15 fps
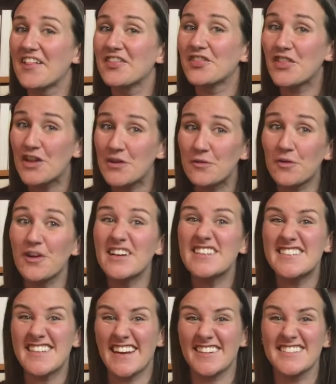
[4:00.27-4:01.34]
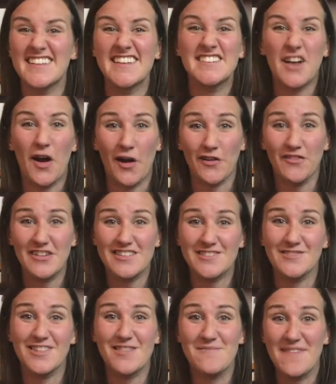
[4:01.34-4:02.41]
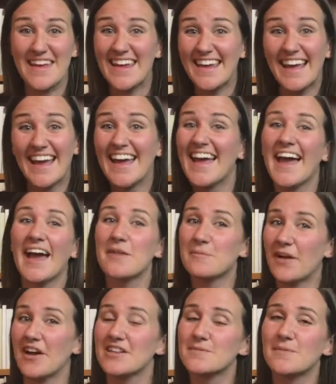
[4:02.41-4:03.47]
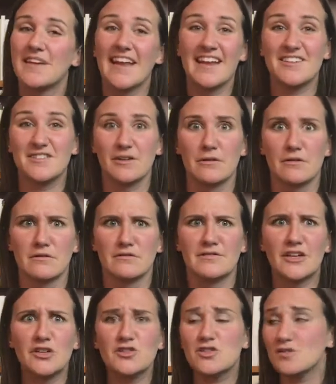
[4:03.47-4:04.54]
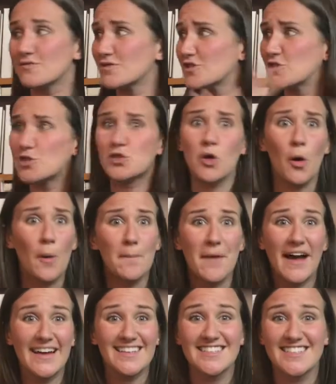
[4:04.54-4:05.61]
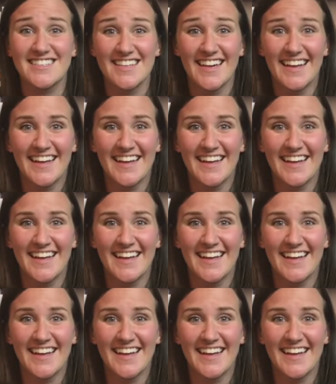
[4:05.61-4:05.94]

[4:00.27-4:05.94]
Leroy shares his harvest with me and my husband, Andrew. There's so much.